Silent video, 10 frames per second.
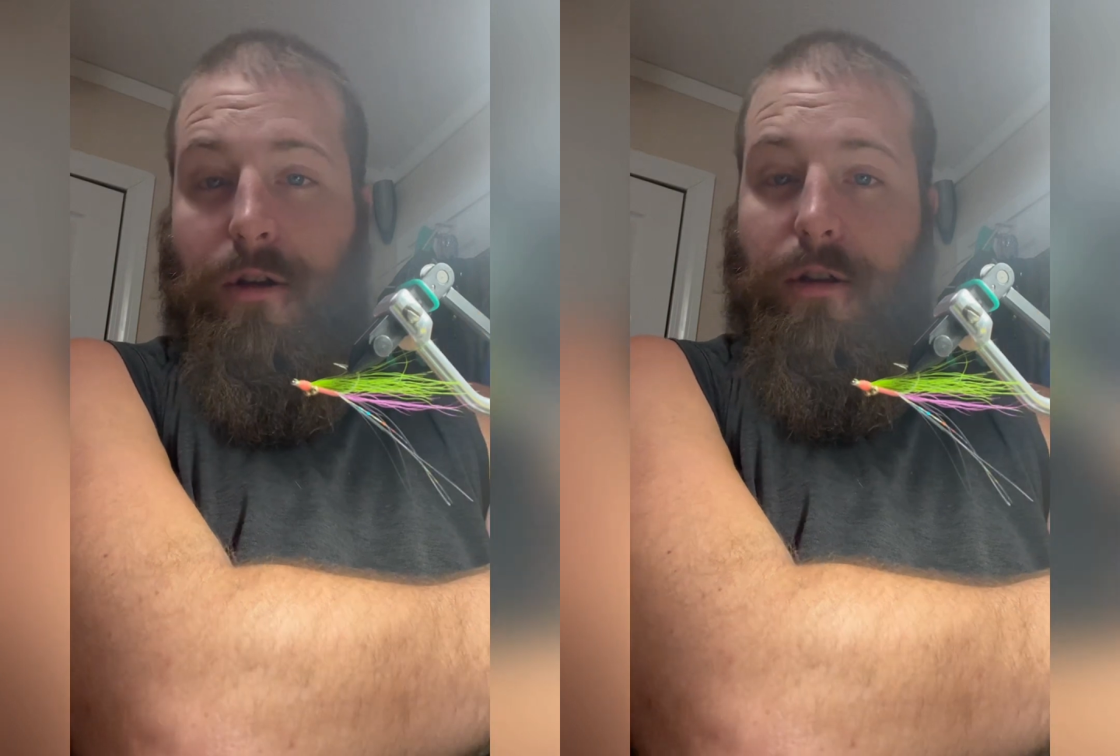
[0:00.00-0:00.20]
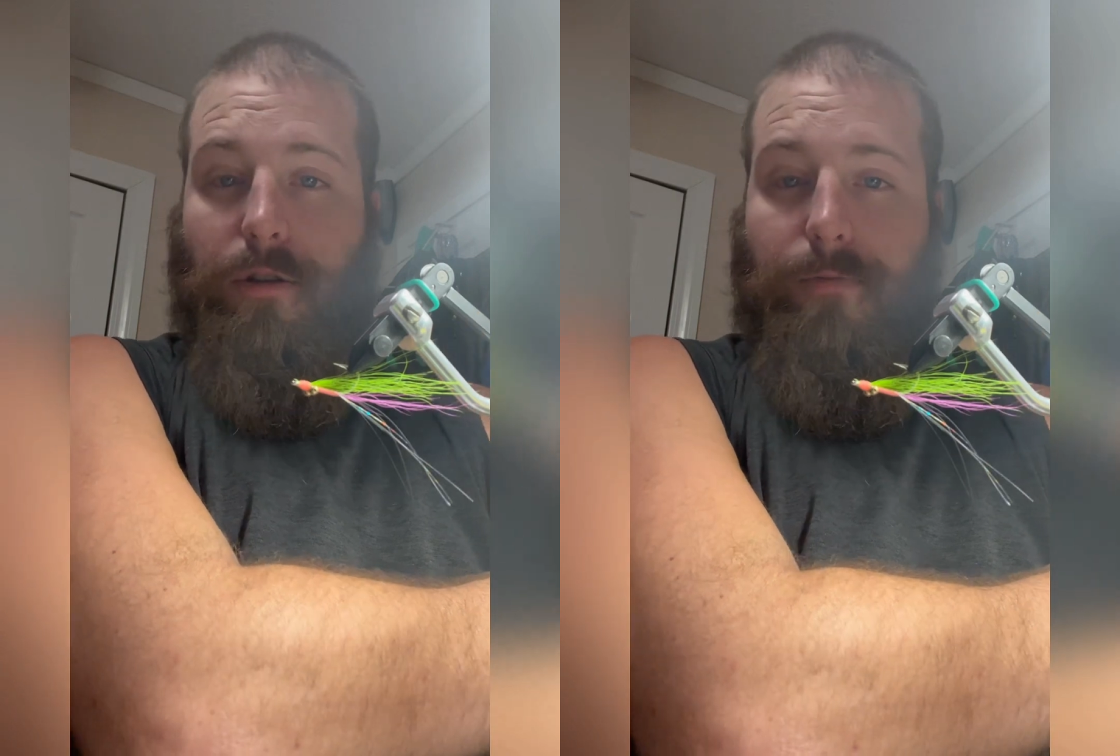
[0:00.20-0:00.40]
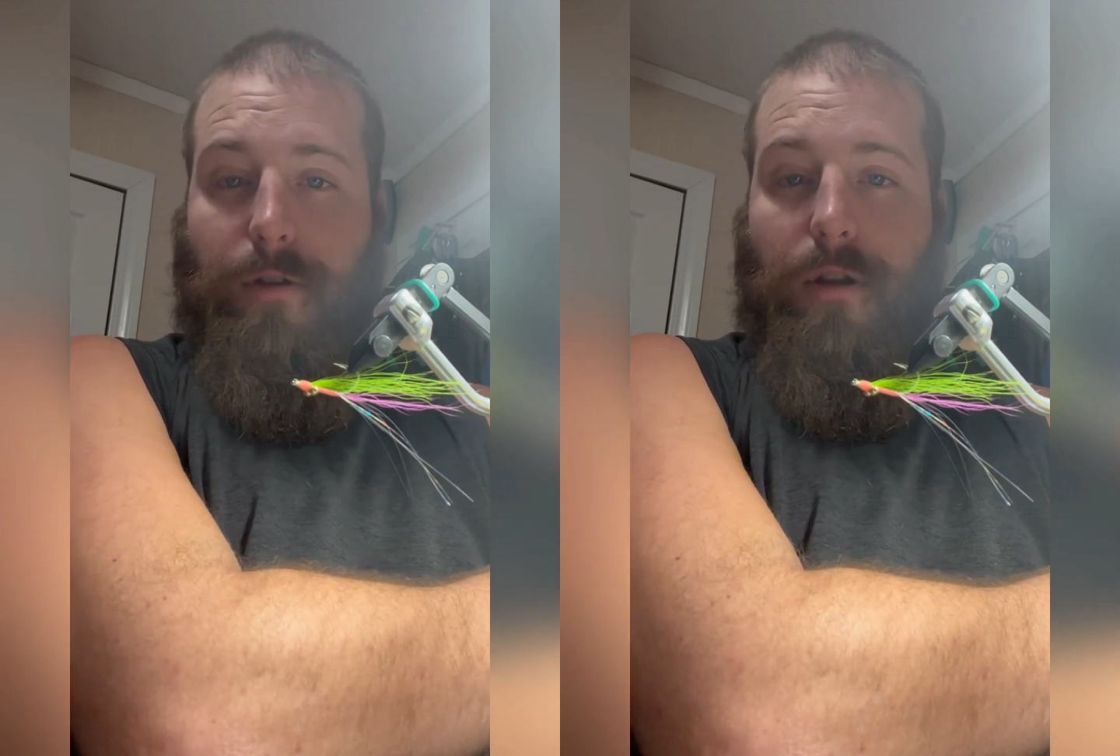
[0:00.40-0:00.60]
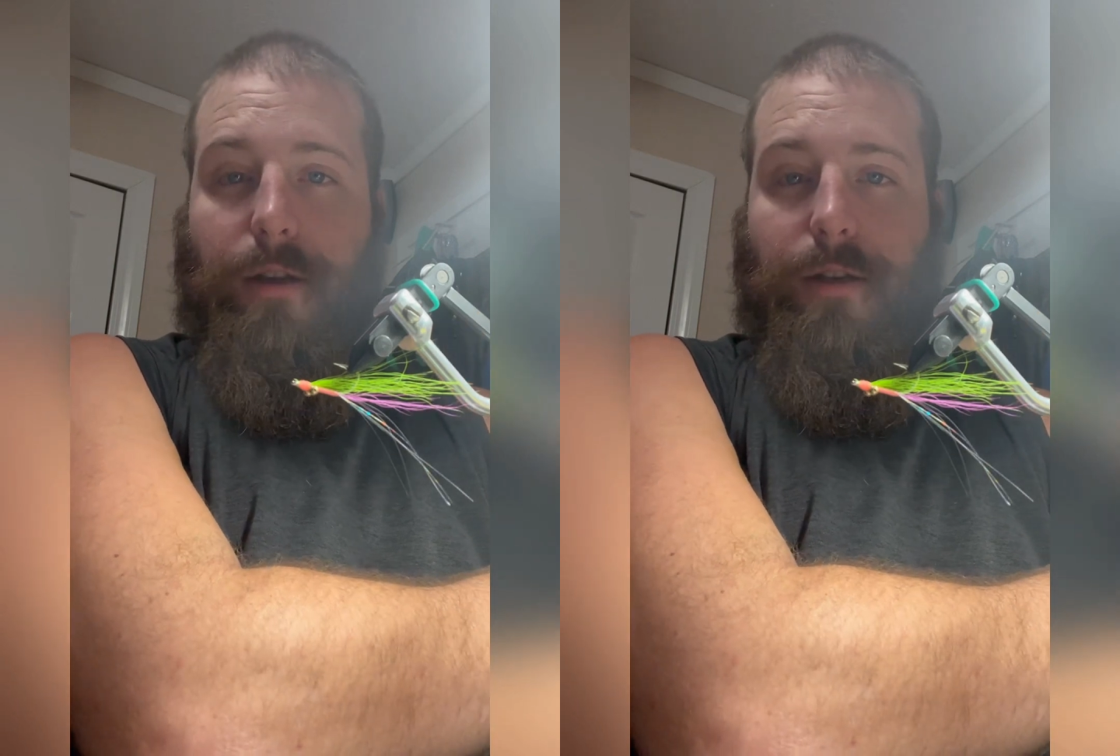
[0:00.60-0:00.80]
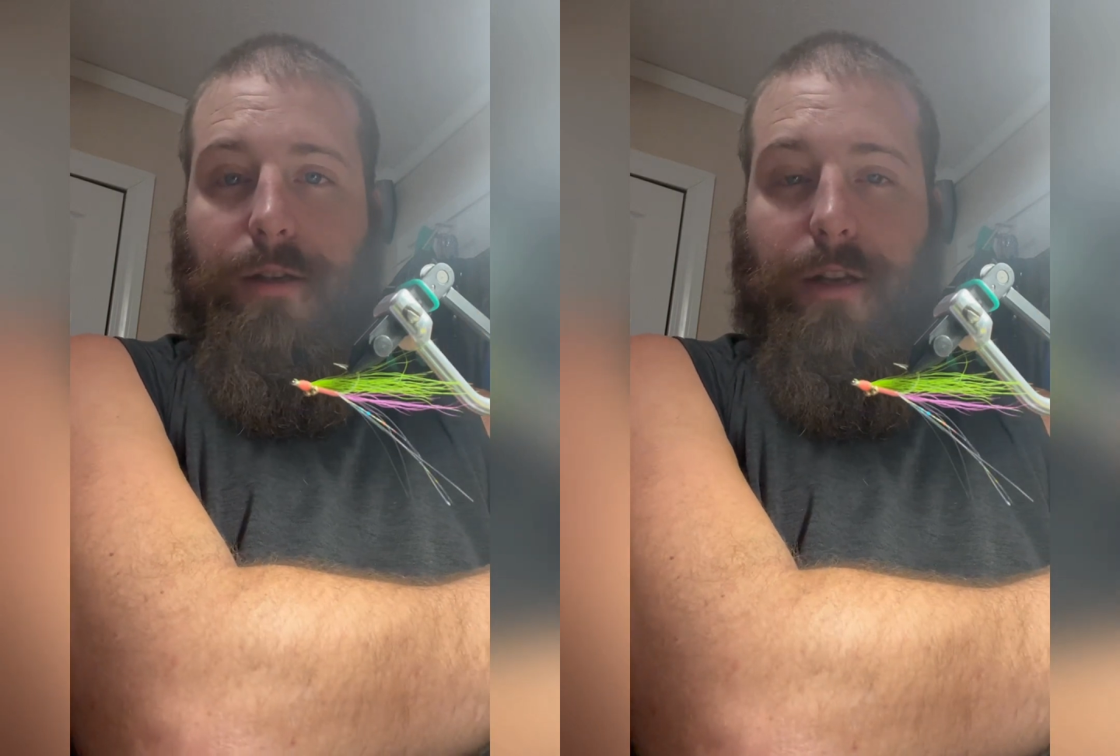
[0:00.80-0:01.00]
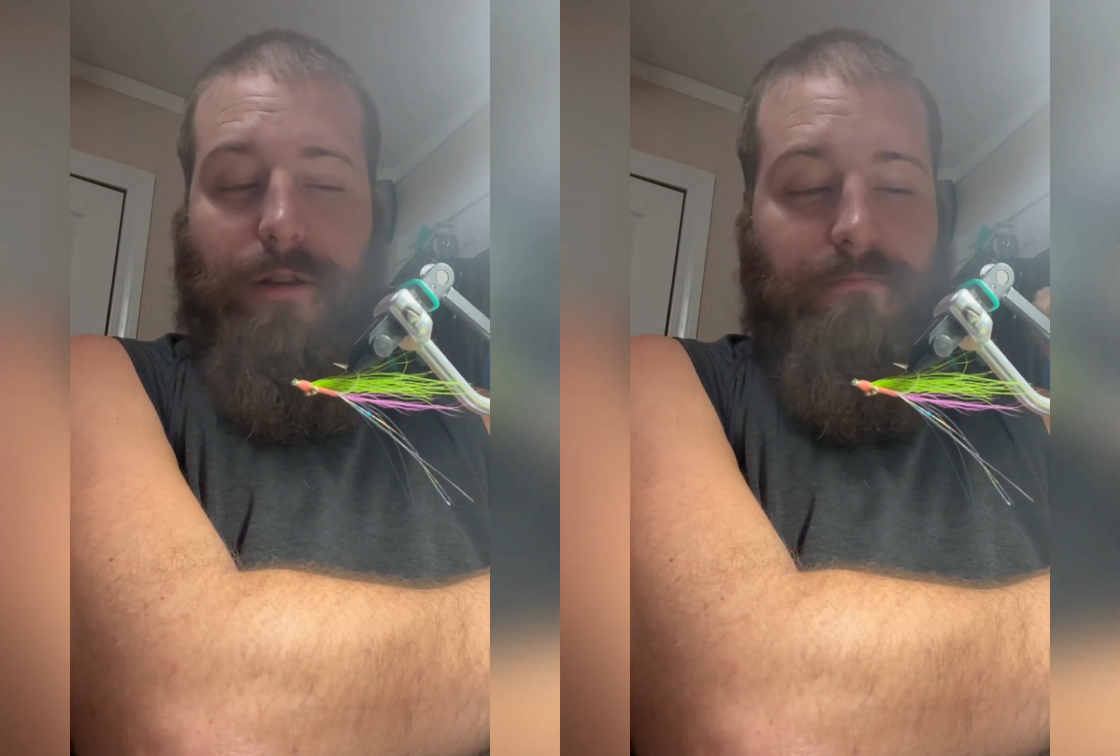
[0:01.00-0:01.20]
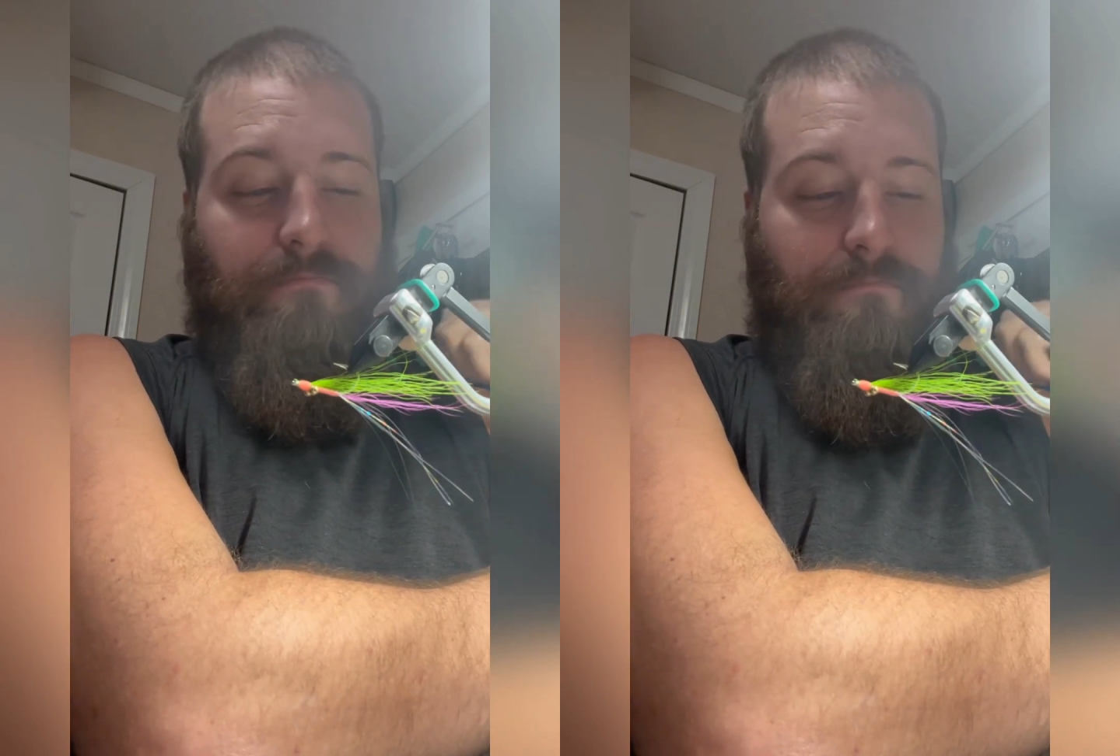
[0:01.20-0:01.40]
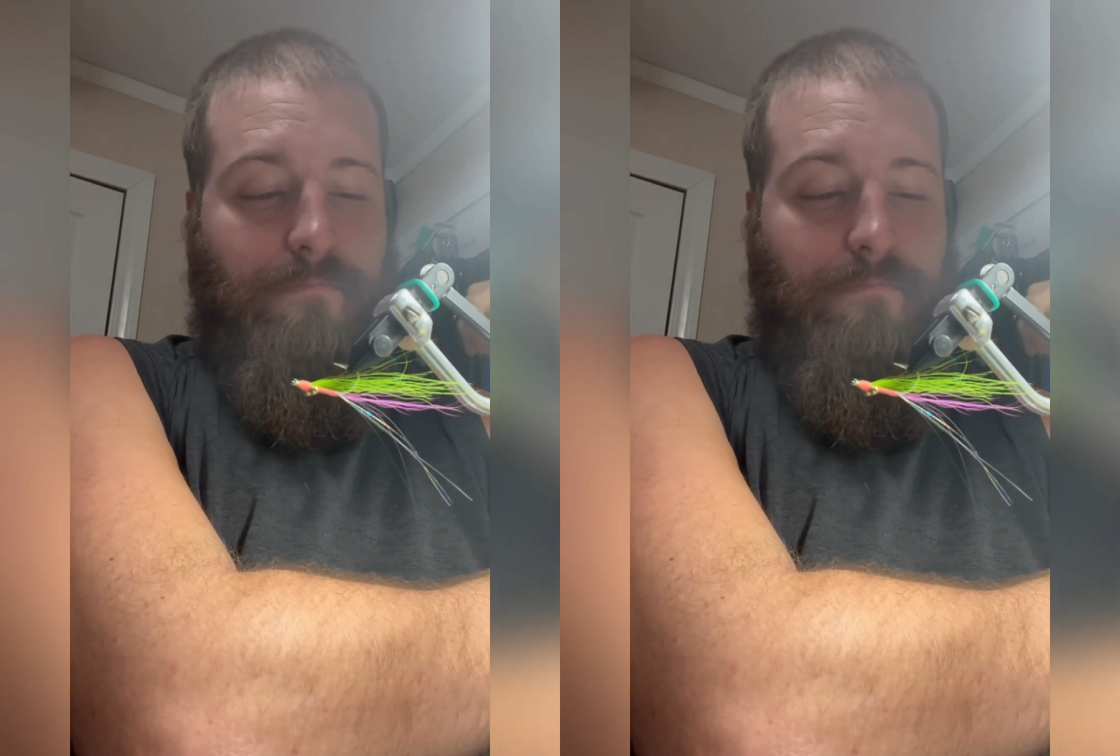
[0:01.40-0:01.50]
so if you'd like to see them,